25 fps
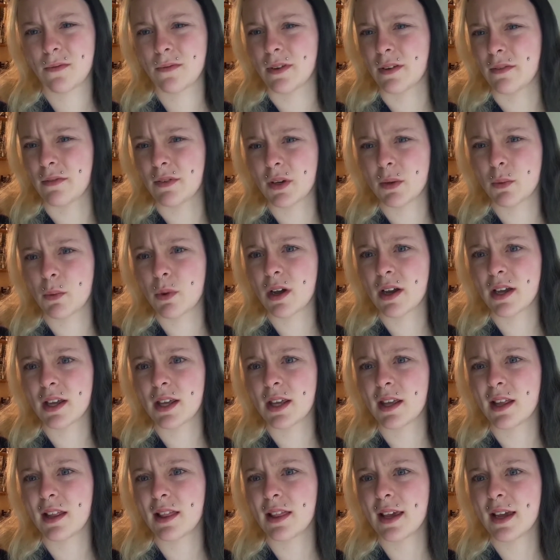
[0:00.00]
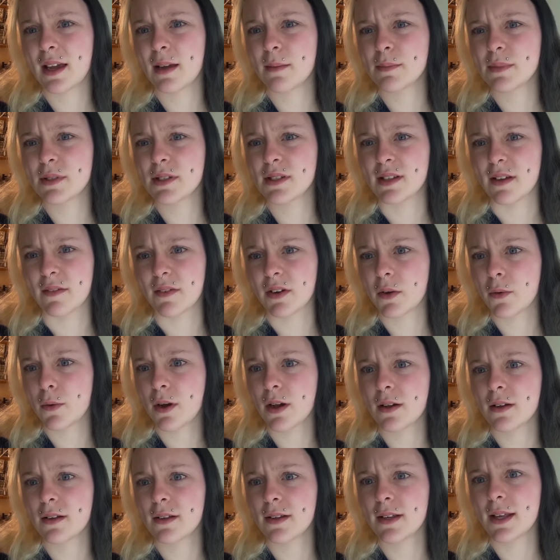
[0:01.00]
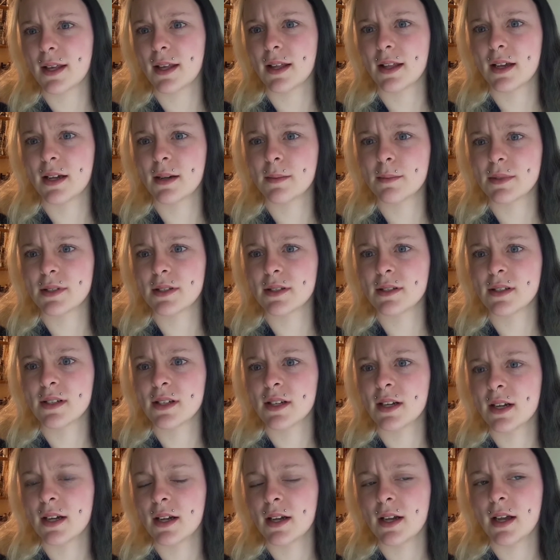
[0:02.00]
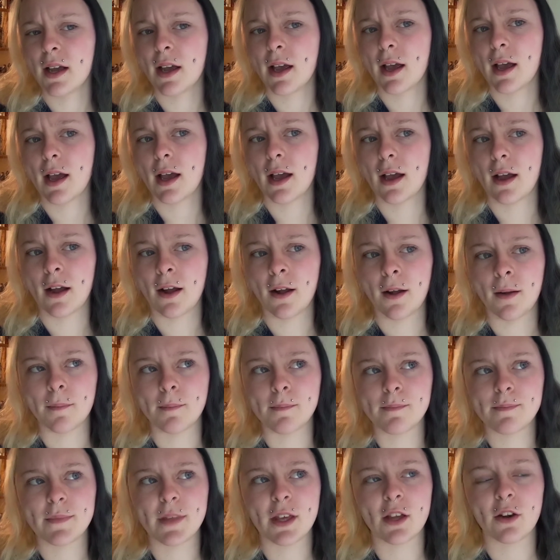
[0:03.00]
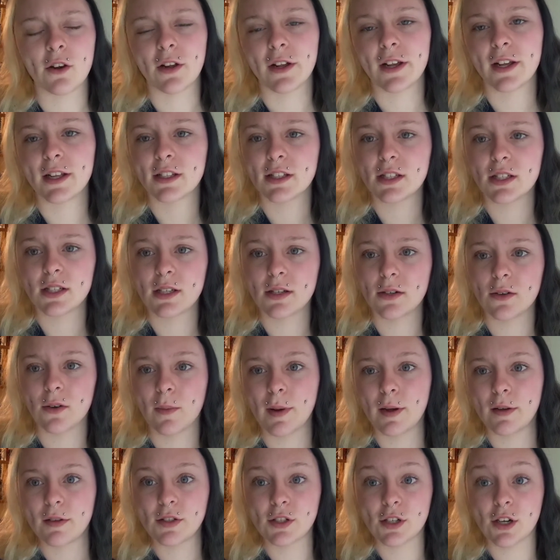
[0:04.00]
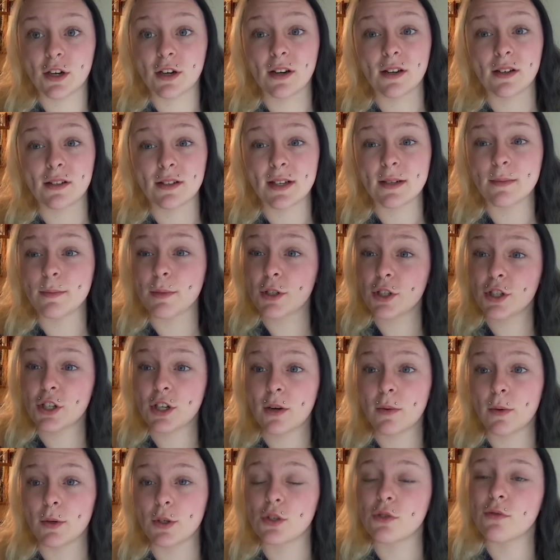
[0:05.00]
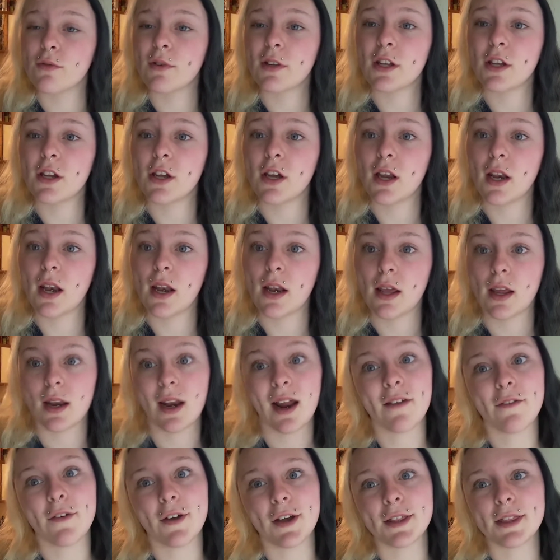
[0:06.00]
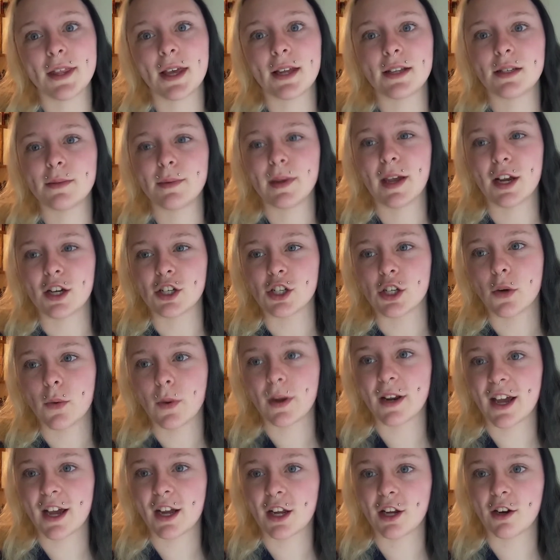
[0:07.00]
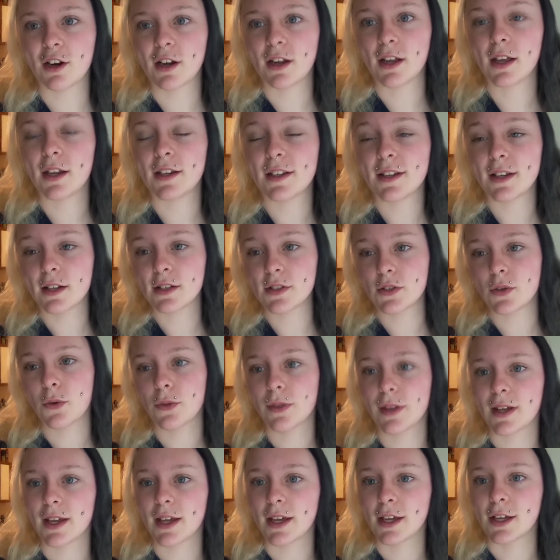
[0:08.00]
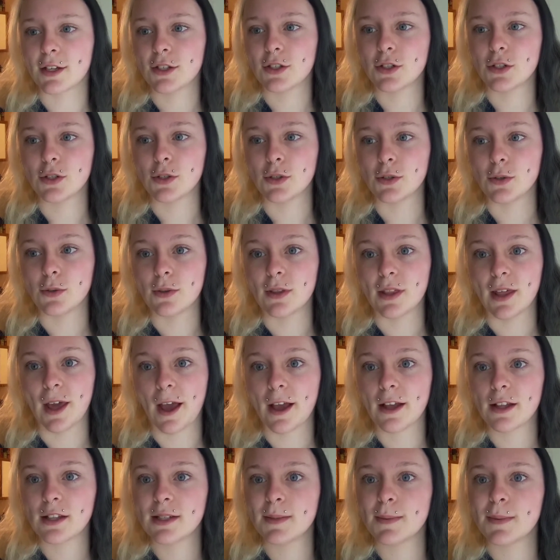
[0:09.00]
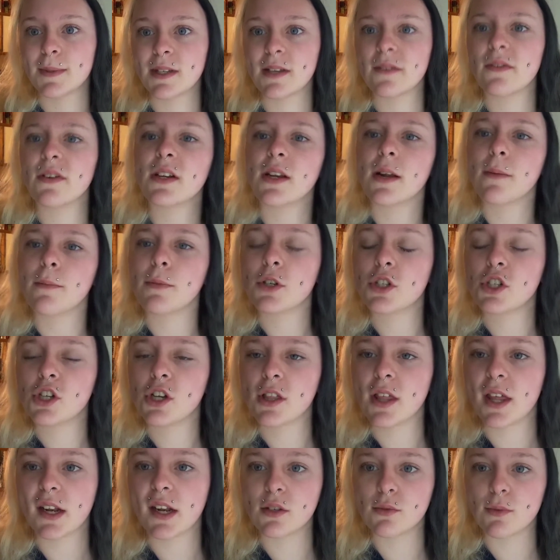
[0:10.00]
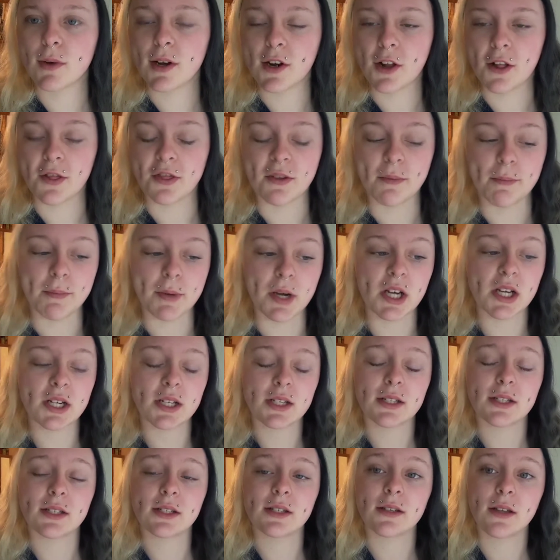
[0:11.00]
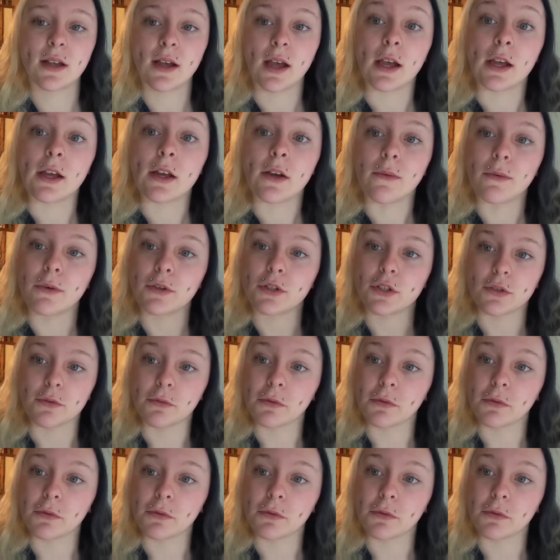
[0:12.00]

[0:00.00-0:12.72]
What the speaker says: 50-watt heat lamps, 70-watt heat lamps. It only gets to about a certain temperature, which is really good, and I find that to be actually quite accurate. It does only get to that specific temperature that is written on the box, which